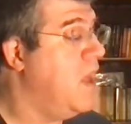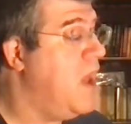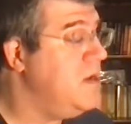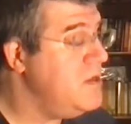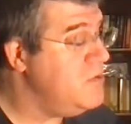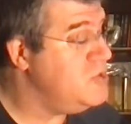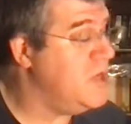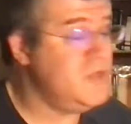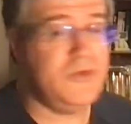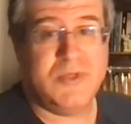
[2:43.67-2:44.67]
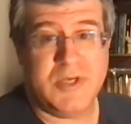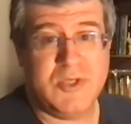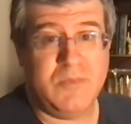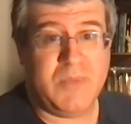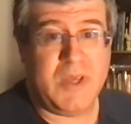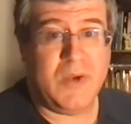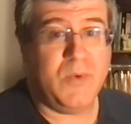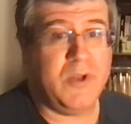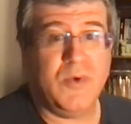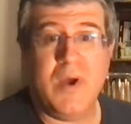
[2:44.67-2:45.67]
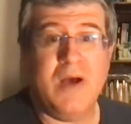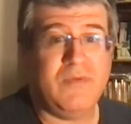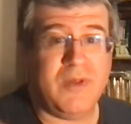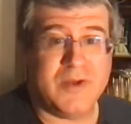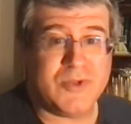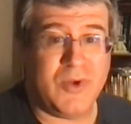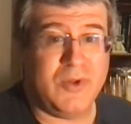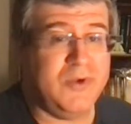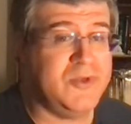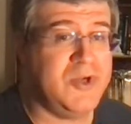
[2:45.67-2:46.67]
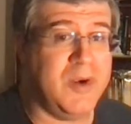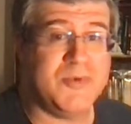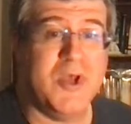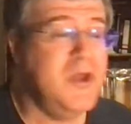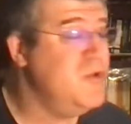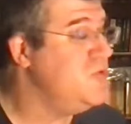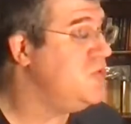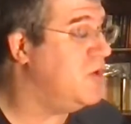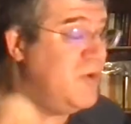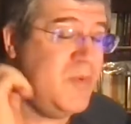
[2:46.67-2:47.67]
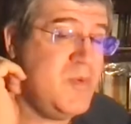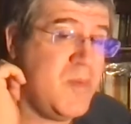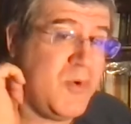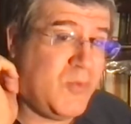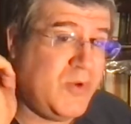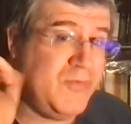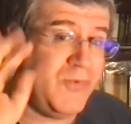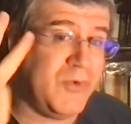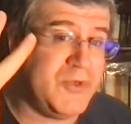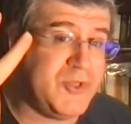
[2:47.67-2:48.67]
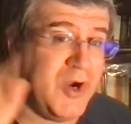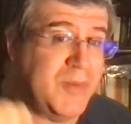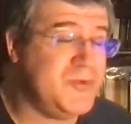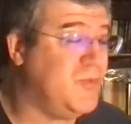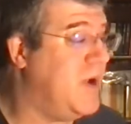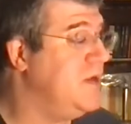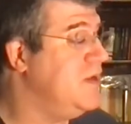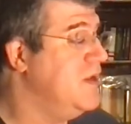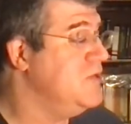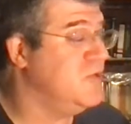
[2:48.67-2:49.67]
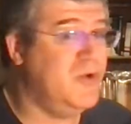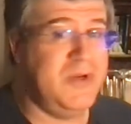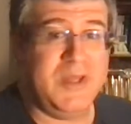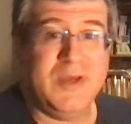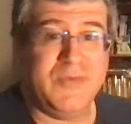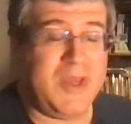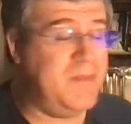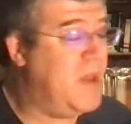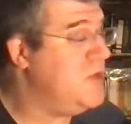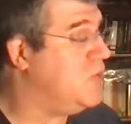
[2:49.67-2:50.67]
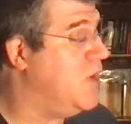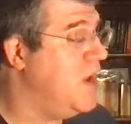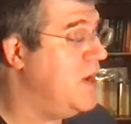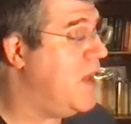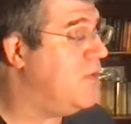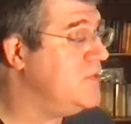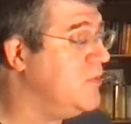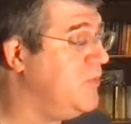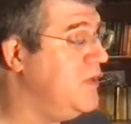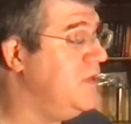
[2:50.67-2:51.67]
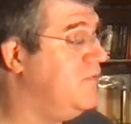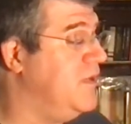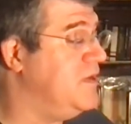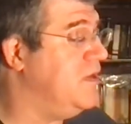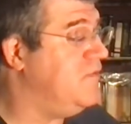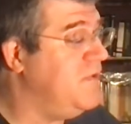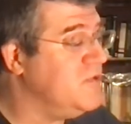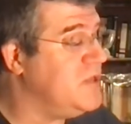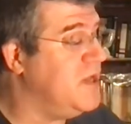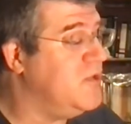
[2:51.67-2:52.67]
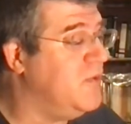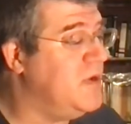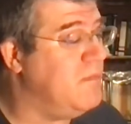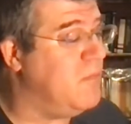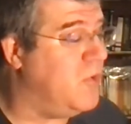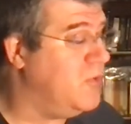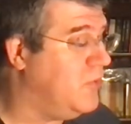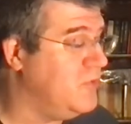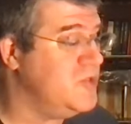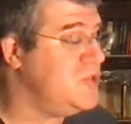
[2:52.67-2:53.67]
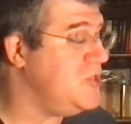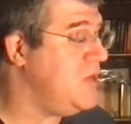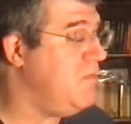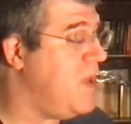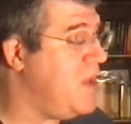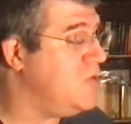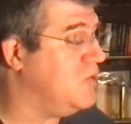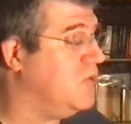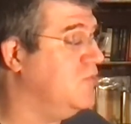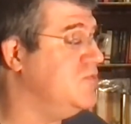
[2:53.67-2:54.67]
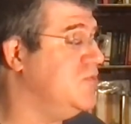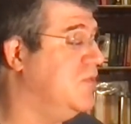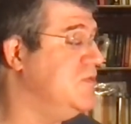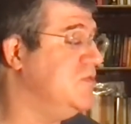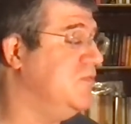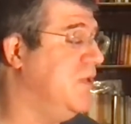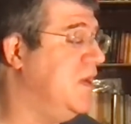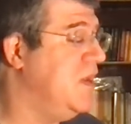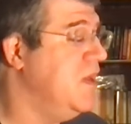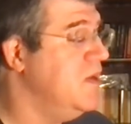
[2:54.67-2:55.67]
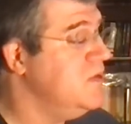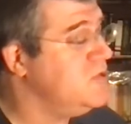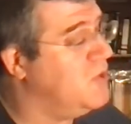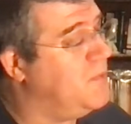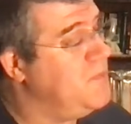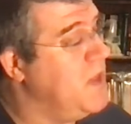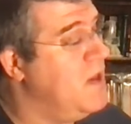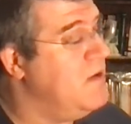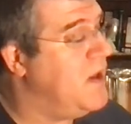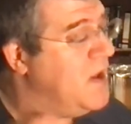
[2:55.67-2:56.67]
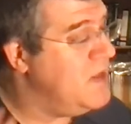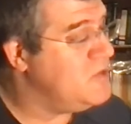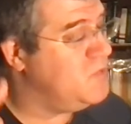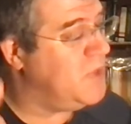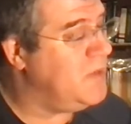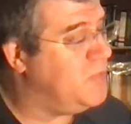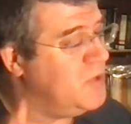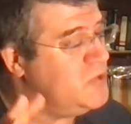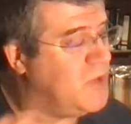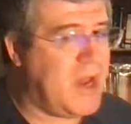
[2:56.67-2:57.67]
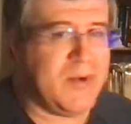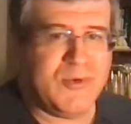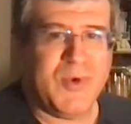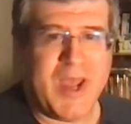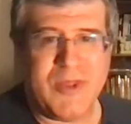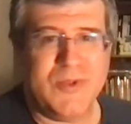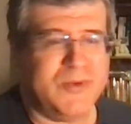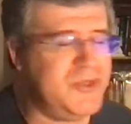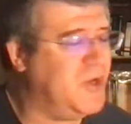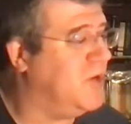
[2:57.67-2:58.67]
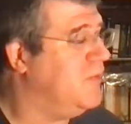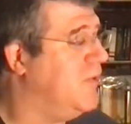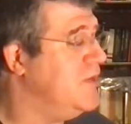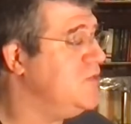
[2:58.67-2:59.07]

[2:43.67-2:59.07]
And then you change to section B where you have lost all your sharps. You started, remember, with 4 sharps, right? So you're in the key of E major. Now it's completely different. It feels like you're in a modal C major of sorts, right? So it's really important to count your eighth notes here, right?